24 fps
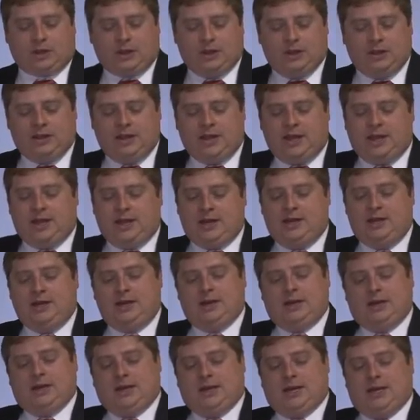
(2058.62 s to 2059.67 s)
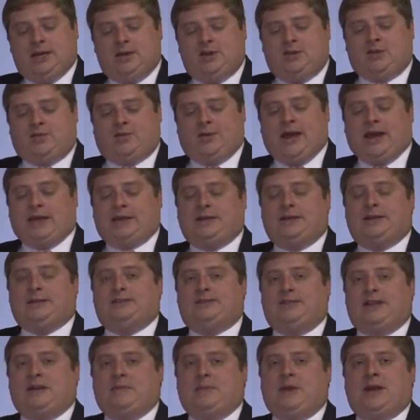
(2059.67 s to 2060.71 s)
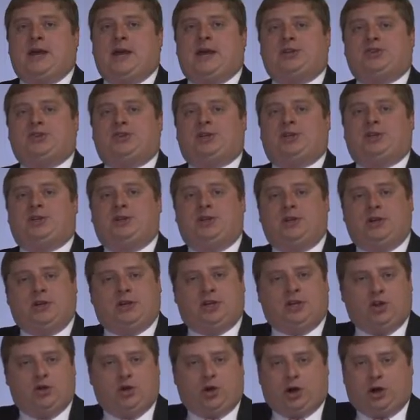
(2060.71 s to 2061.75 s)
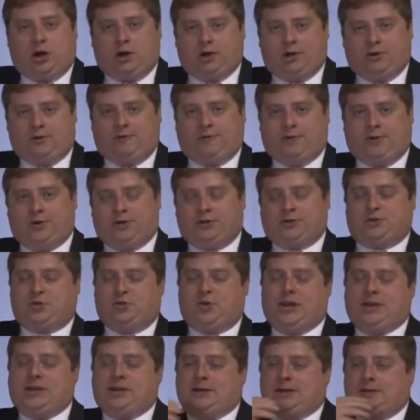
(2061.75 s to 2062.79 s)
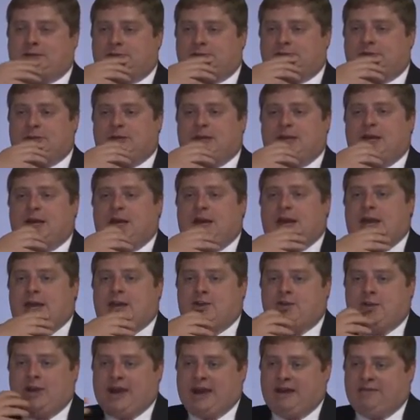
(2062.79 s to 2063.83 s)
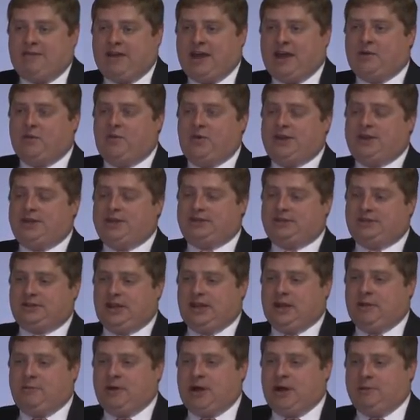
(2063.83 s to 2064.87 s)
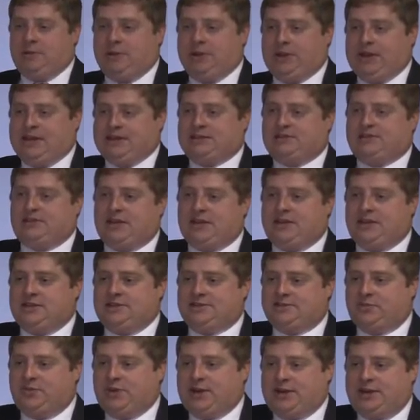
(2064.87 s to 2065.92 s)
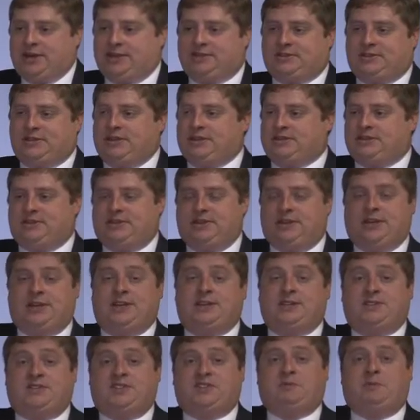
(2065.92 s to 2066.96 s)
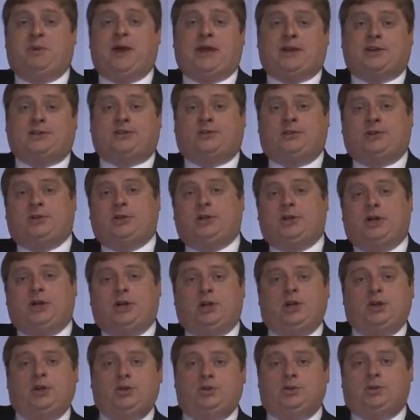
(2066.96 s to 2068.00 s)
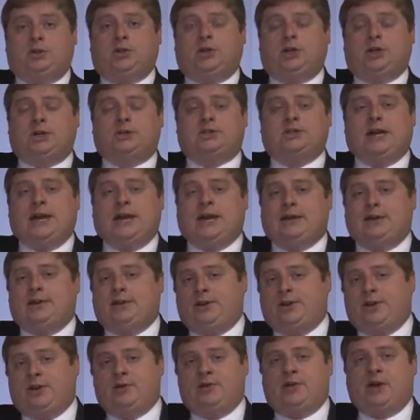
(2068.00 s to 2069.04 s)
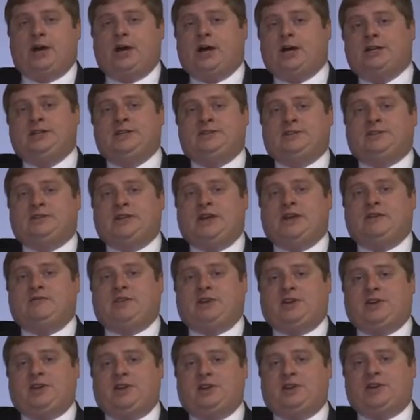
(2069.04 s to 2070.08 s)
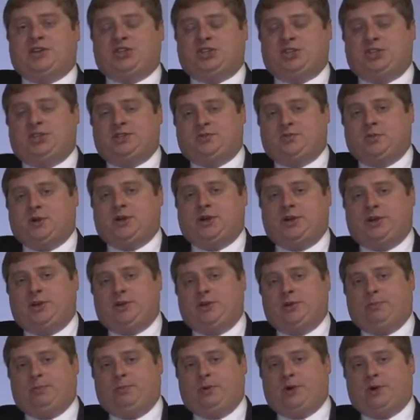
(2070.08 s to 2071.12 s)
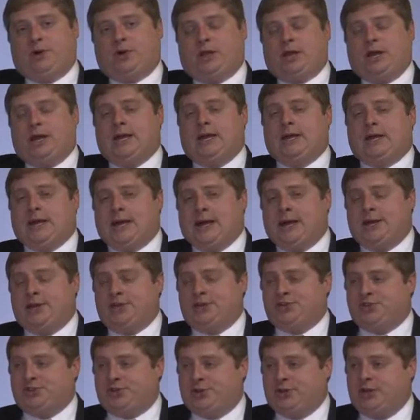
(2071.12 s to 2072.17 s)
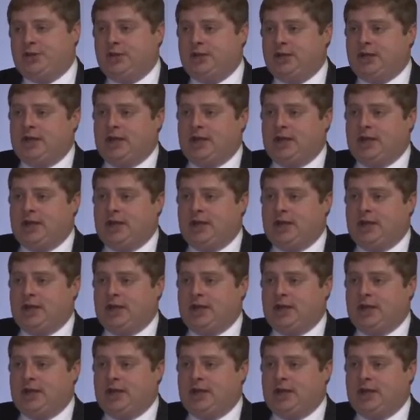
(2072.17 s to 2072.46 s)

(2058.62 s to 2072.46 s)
Then in direct examination, you call your first witness and you have that witness come up, and let's say this witness is the inspector who looked at, you know, the unsafe conditions where your client got injured,